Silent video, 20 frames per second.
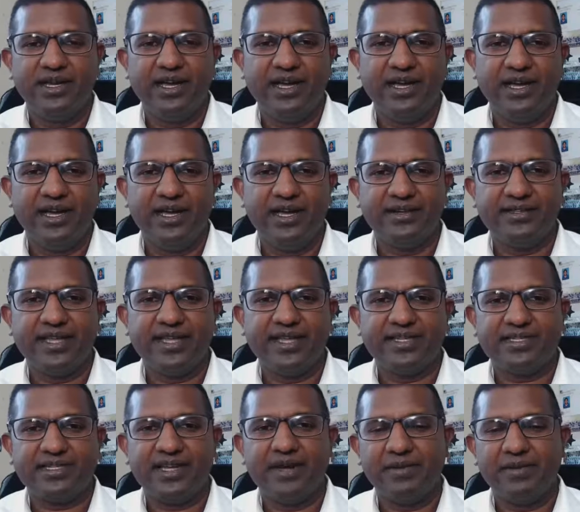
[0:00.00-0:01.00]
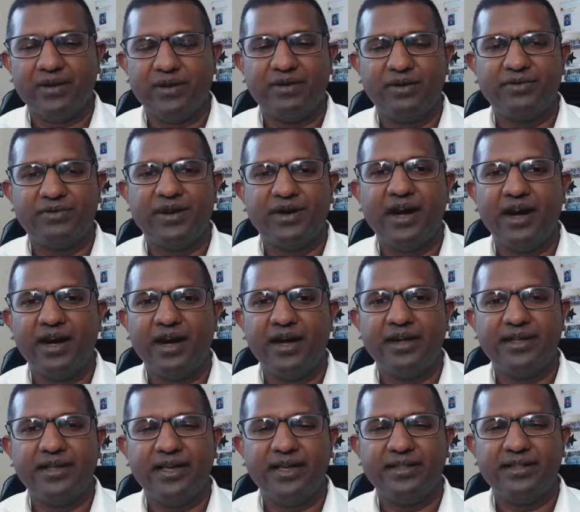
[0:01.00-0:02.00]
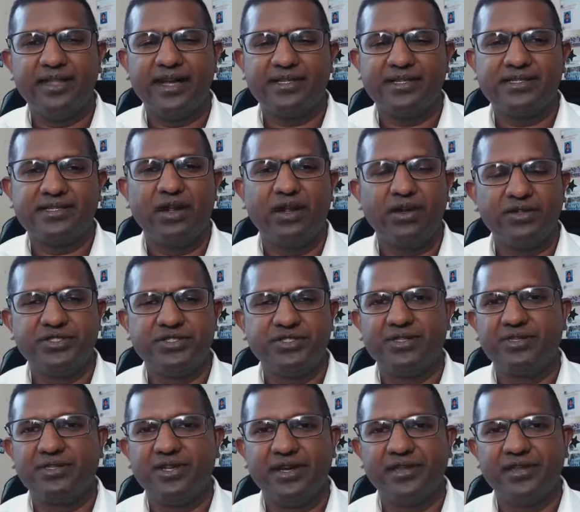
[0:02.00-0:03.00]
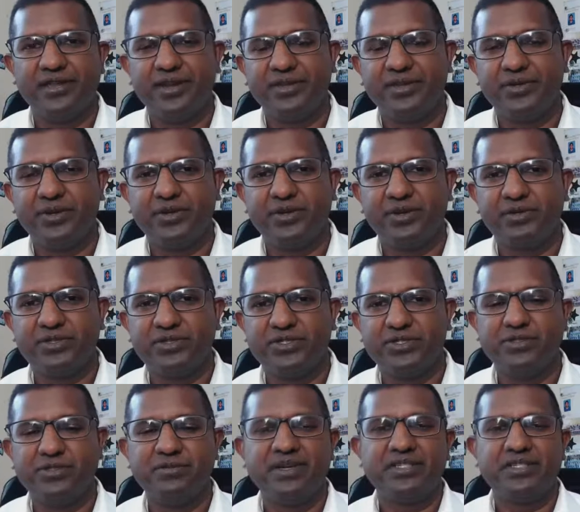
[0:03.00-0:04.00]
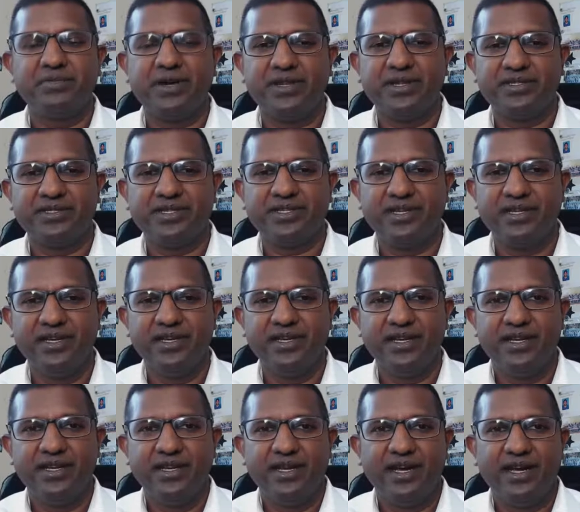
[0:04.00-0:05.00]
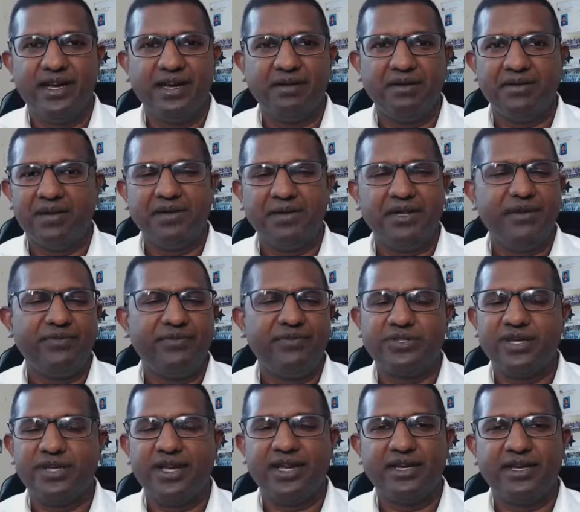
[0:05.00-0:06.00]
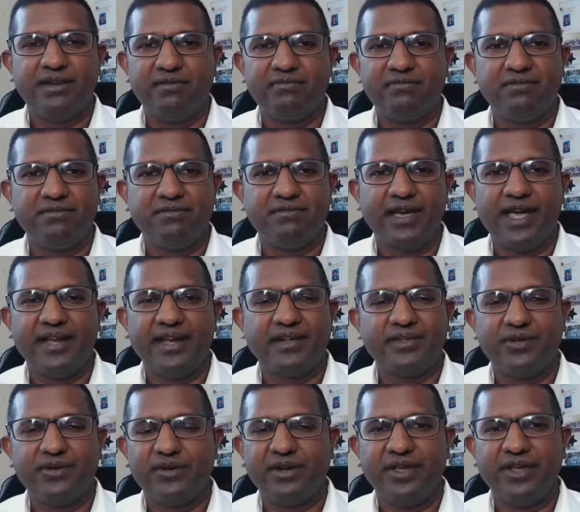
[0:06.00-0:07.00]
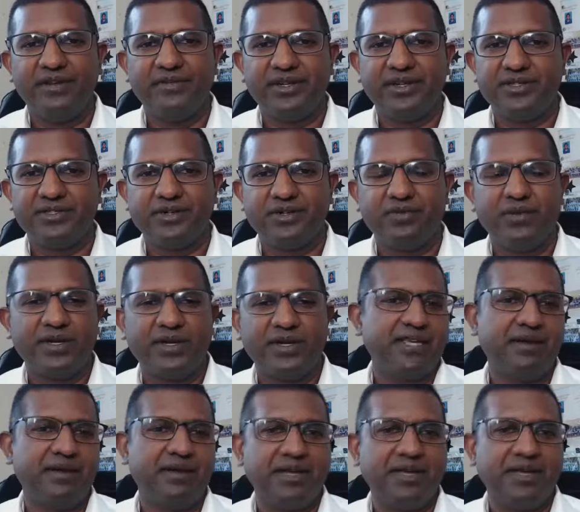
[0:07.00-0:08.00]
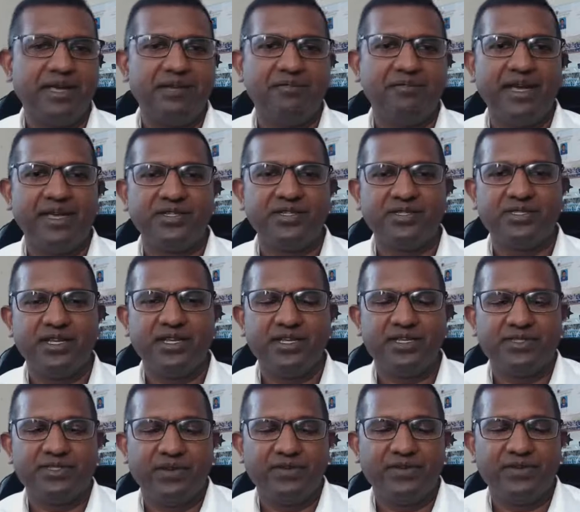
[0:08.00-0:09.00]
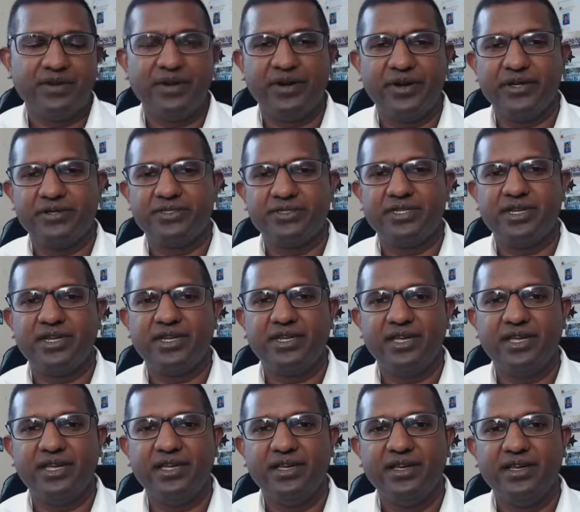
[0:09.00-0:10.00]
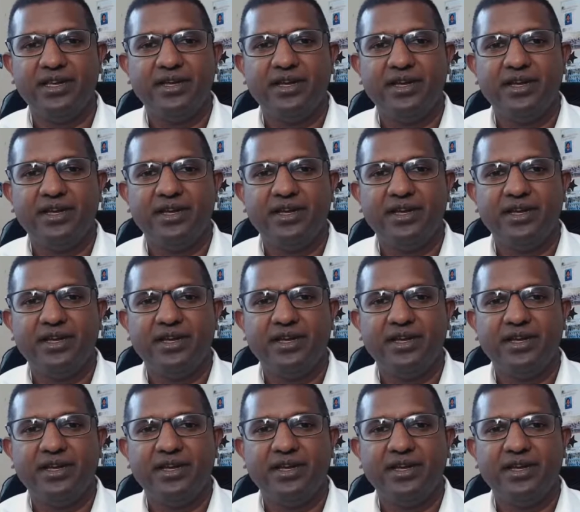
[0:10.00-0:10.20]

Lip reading: and that's coming off hard, and that's logical. I thought there was too much priced in. I mean, if you take anecdotal evidence of what's happening in major cities, so if you go into Sydney,